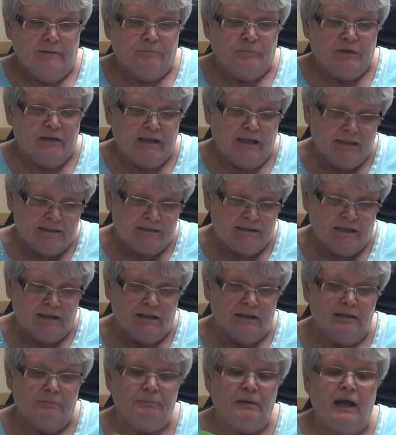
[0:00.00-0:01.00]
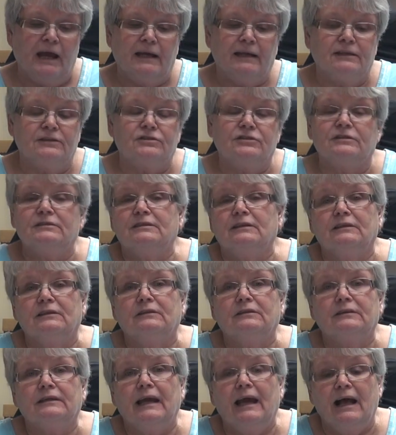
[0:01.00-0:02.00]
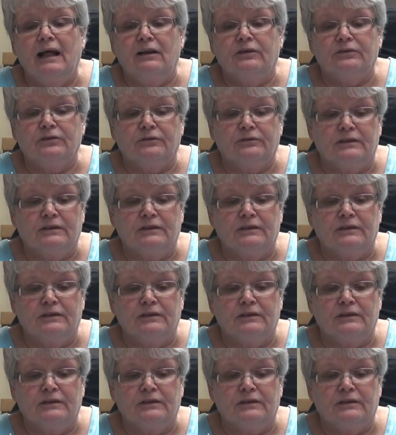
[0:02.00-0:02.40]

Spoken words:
The next thing in the packet is just a little calendar.